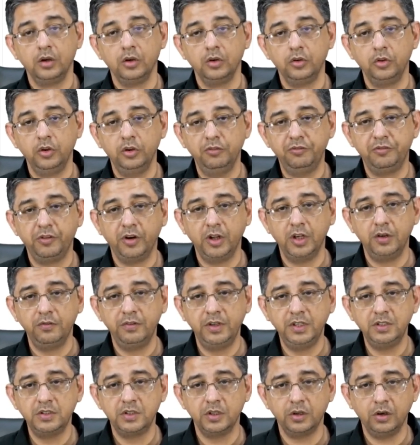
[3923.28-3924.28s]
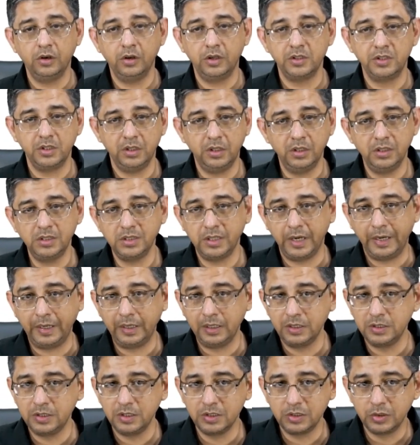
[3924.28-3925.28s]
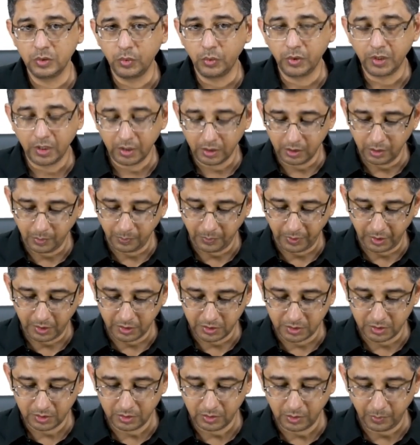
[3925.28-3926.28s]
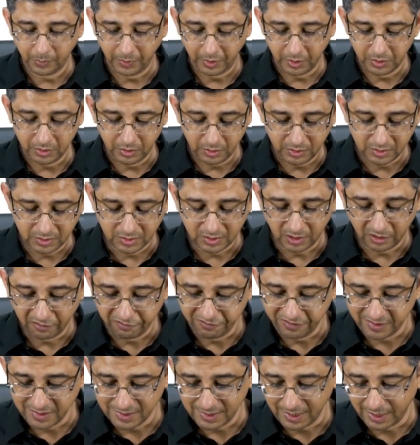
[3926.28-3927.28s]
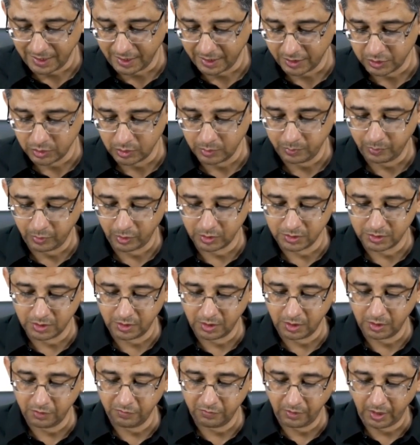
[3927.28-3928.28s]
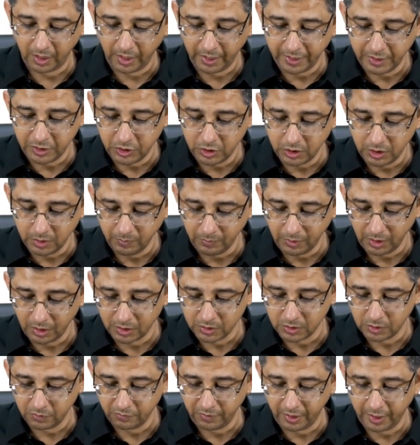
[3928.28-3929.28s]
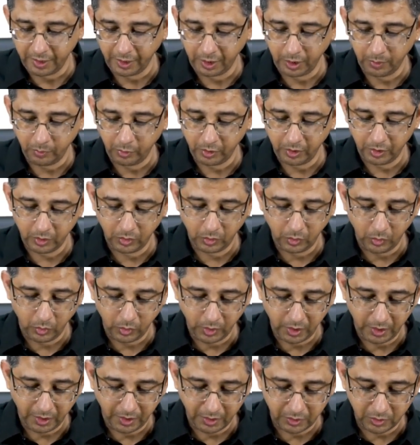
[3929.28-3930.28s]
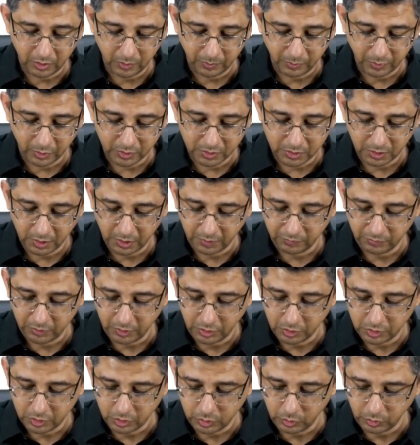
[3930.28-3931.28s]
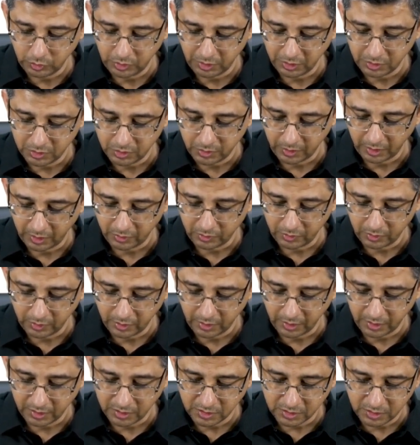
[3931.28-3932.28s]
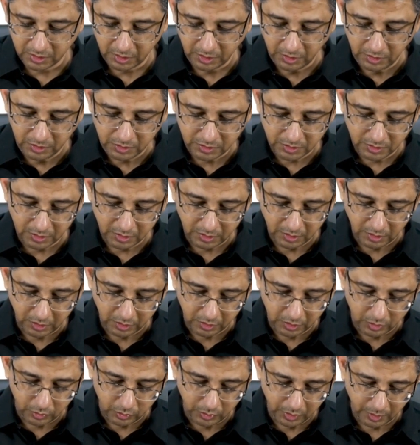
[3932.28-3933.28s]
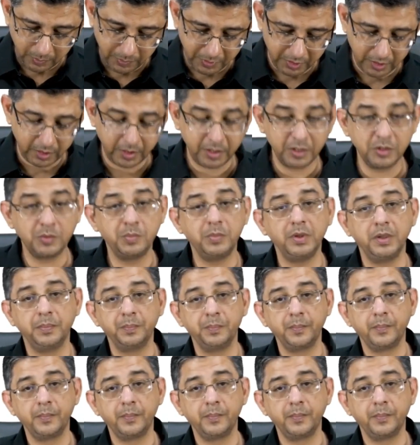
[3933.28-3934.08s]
The following serological status is noted in a patient. The patient is surface antigen positive, IgM class of antibody to core antigen positive. These two things together, guys, is acute hepatitis B.